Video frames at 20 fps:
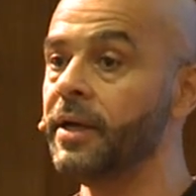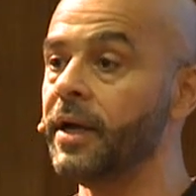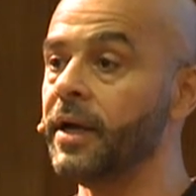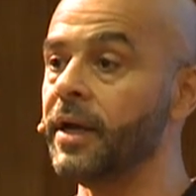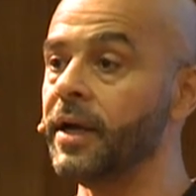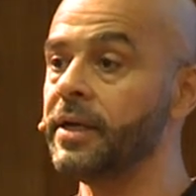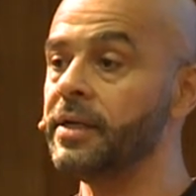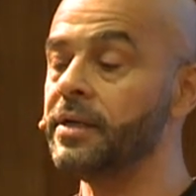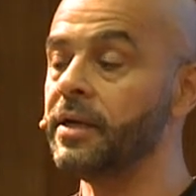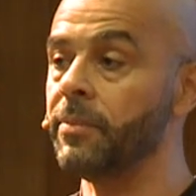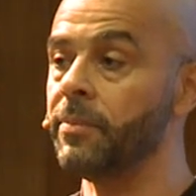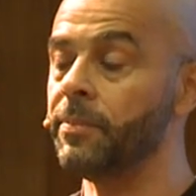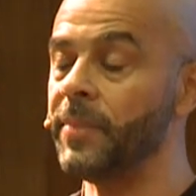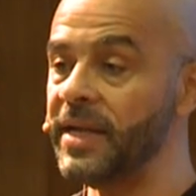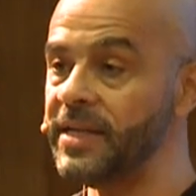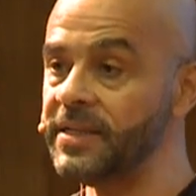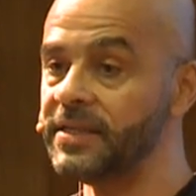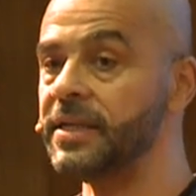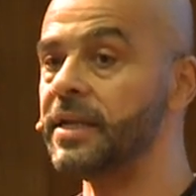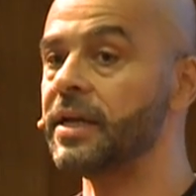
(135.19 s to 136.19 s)
And
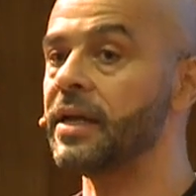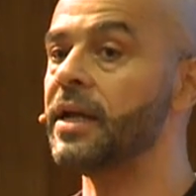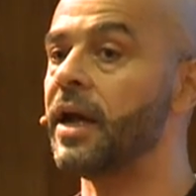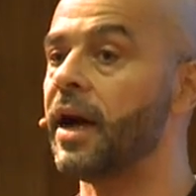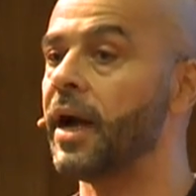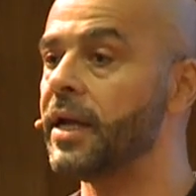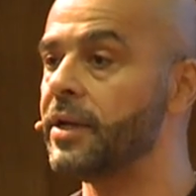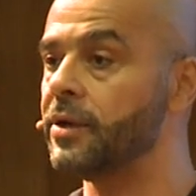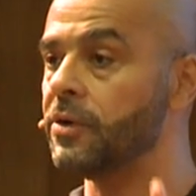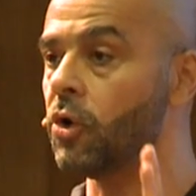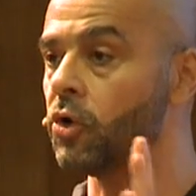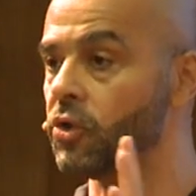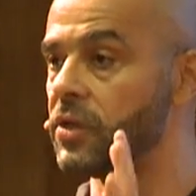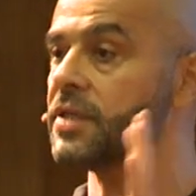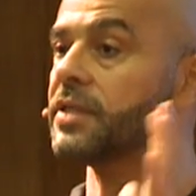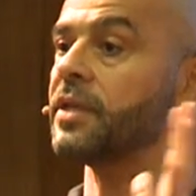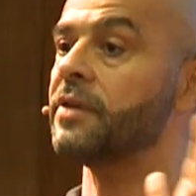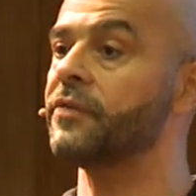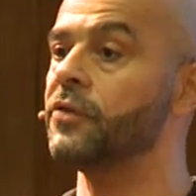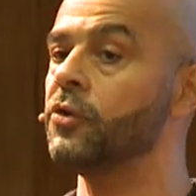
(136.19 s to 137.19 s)
basically, I
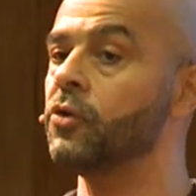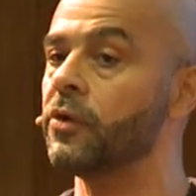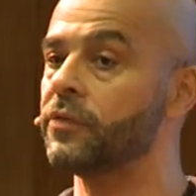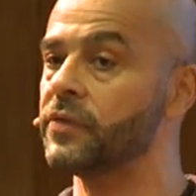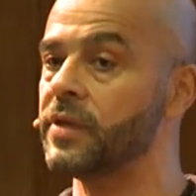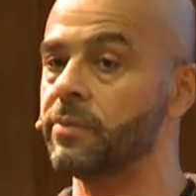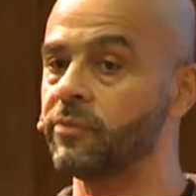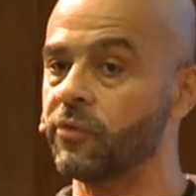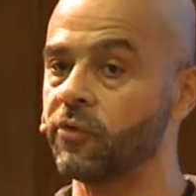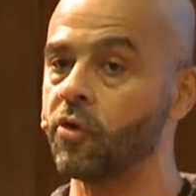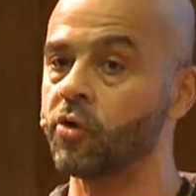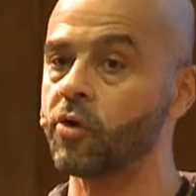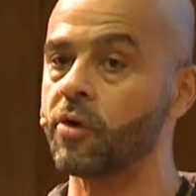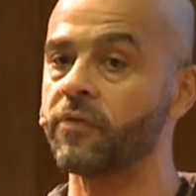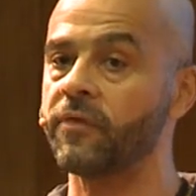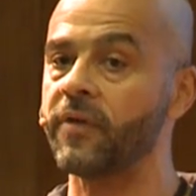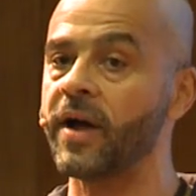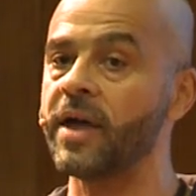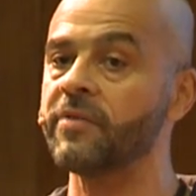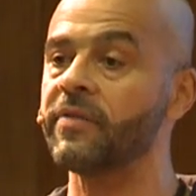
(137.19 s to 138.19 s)
notice a few of them, four or
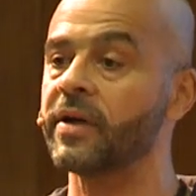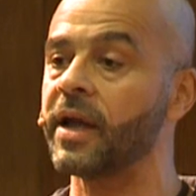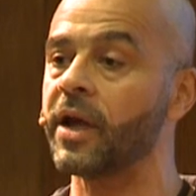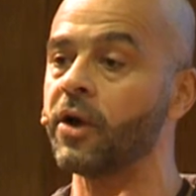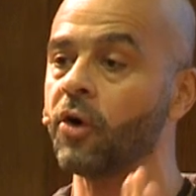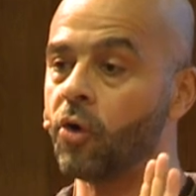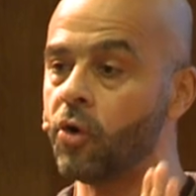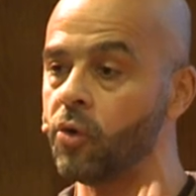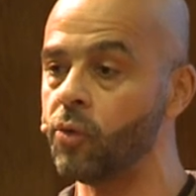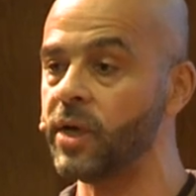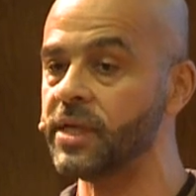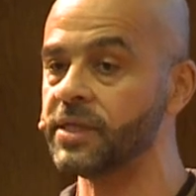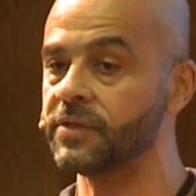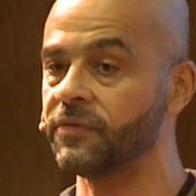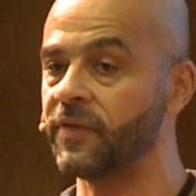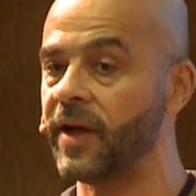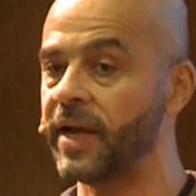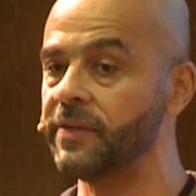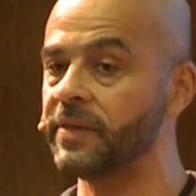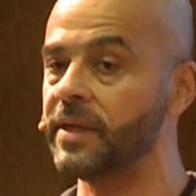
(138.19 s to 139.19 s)
five, and I always
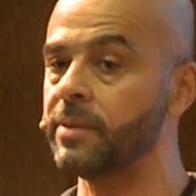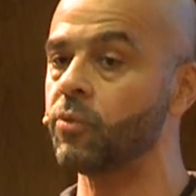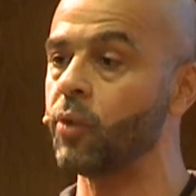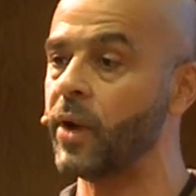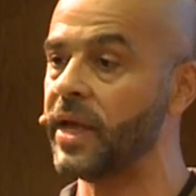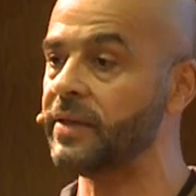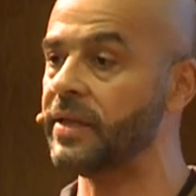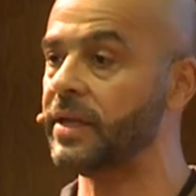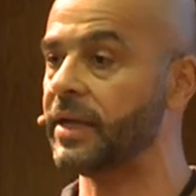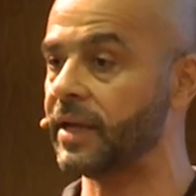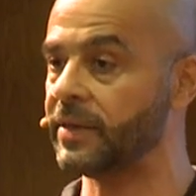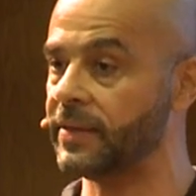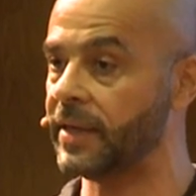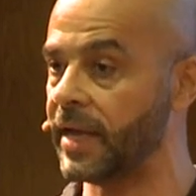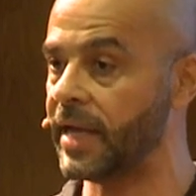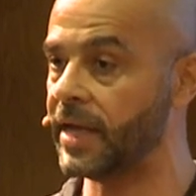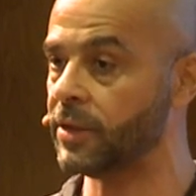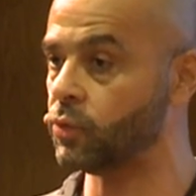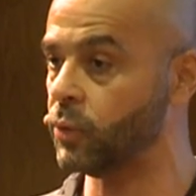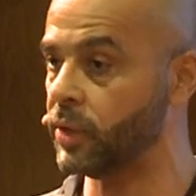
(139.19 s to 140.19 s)
find them waiting at the
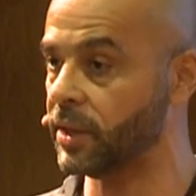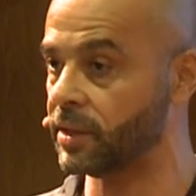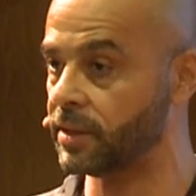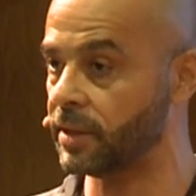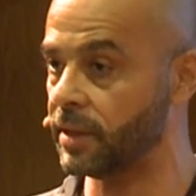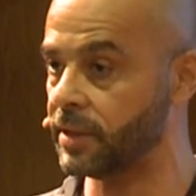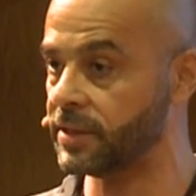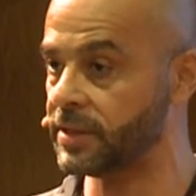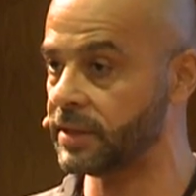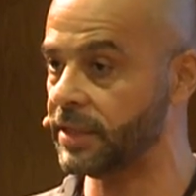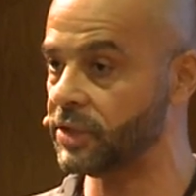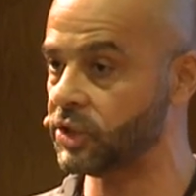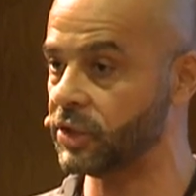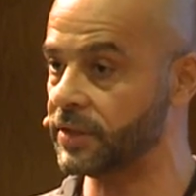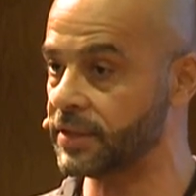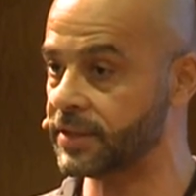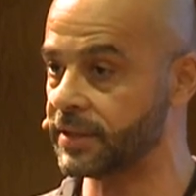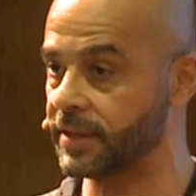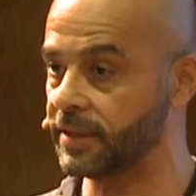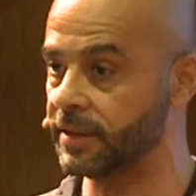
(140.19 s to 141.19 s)
Gatwick
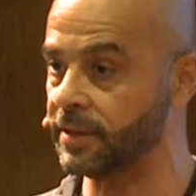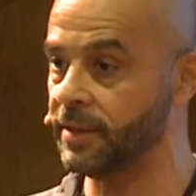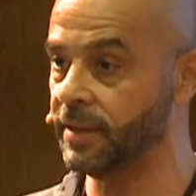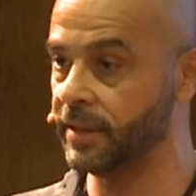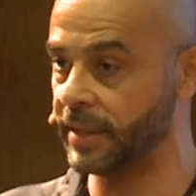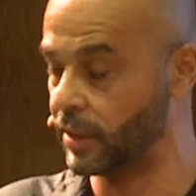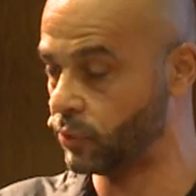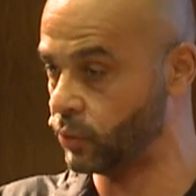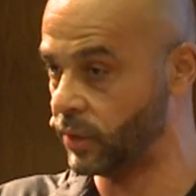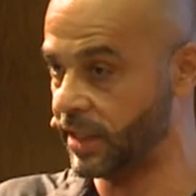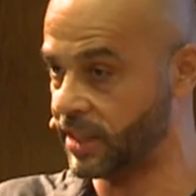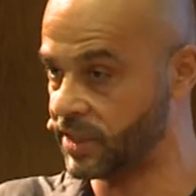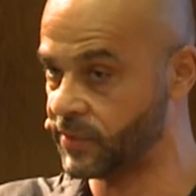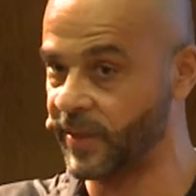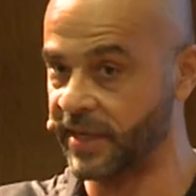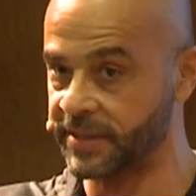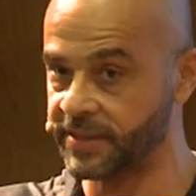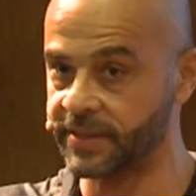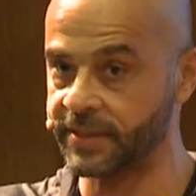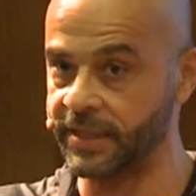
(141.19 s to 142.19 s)
station still, Gatwick
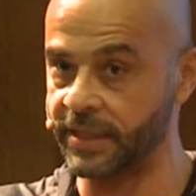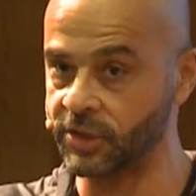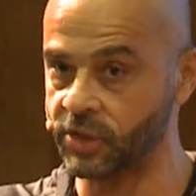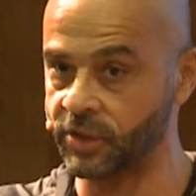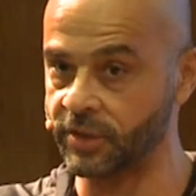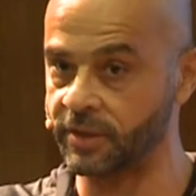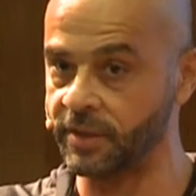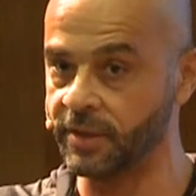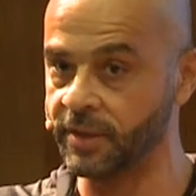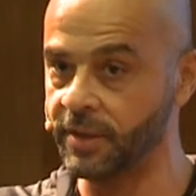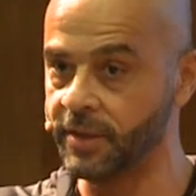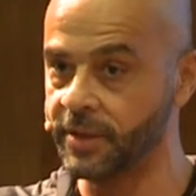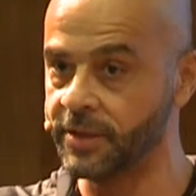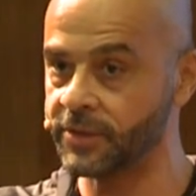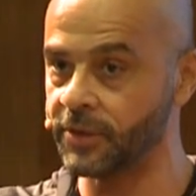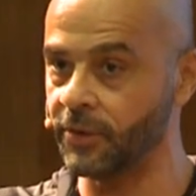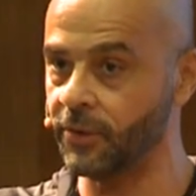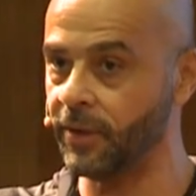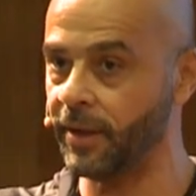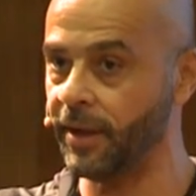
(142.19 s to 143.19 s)
Express station.
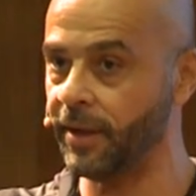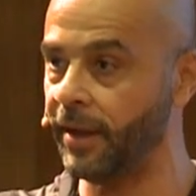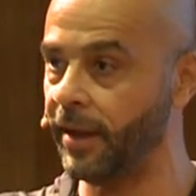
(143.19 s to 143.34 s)
So,